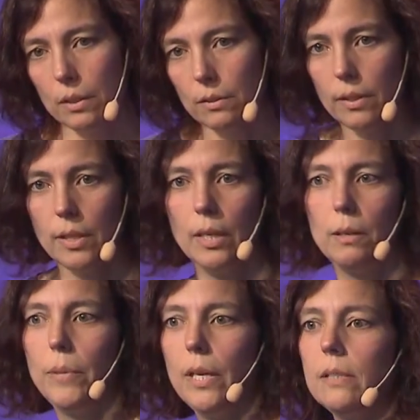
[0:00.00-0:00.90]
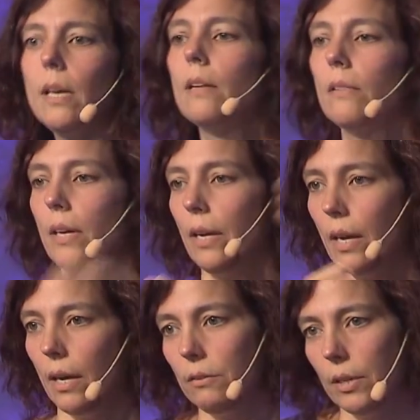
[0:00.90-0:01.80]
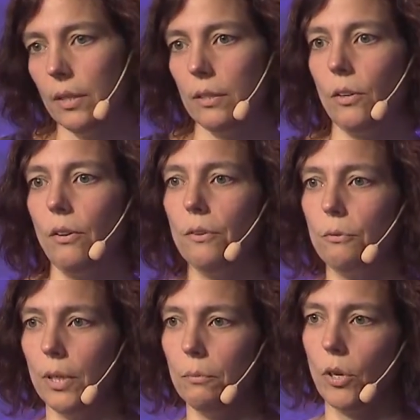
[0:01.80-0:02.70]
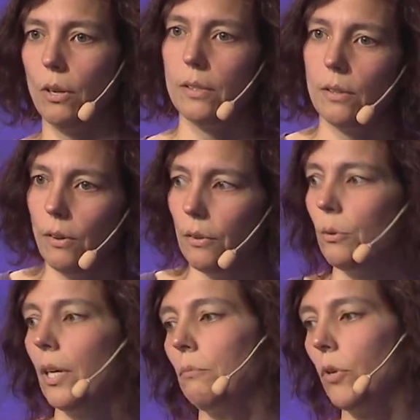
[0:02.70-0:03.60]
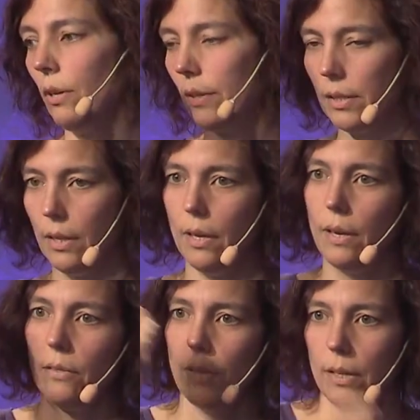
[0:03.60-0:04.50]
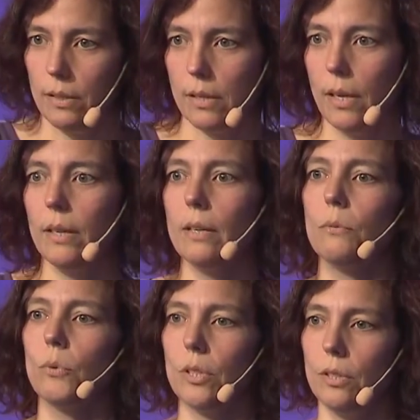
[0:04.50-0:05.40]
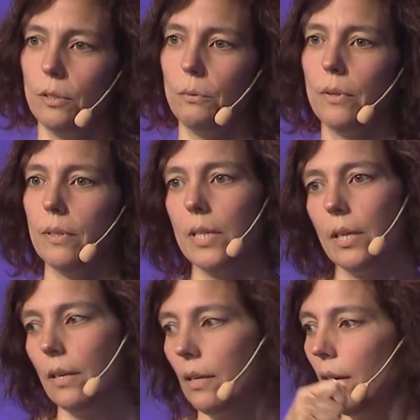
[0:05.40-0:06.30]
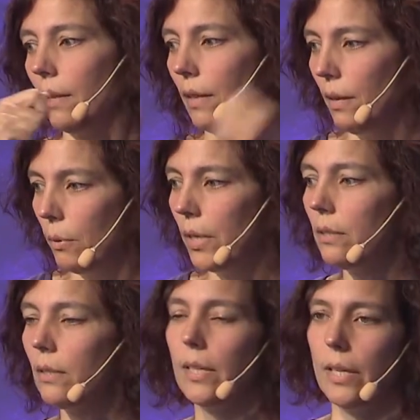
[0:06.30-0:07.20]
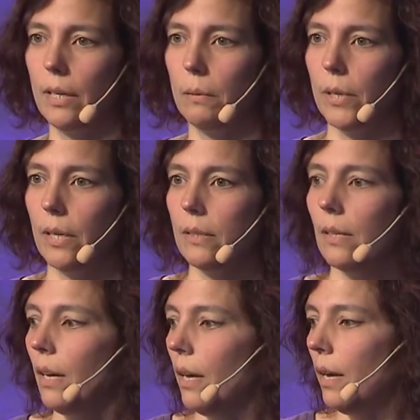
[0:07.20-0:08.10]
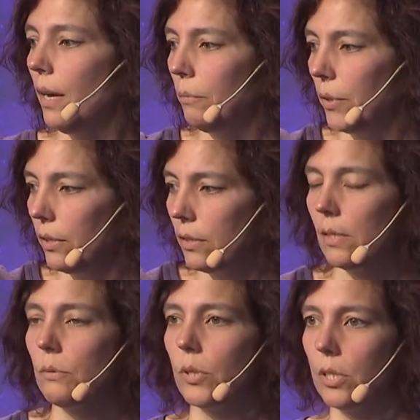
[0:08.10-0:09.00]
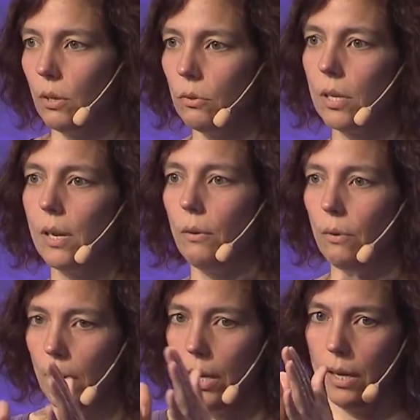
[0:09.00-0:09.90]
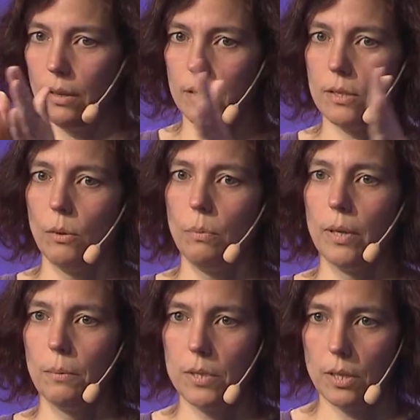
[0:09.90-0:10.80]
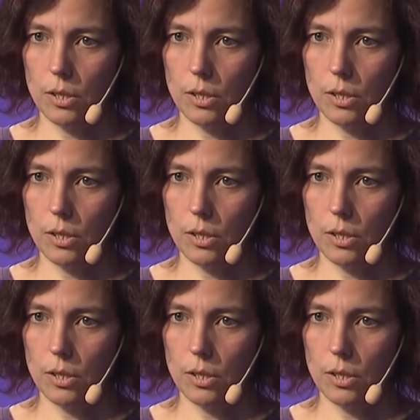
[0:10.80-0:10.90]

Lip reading: to the database, they hydrated all the read models, all the write models, they decided what to do with the ticket, they went to the database, and because this was so slow, and this opened up such a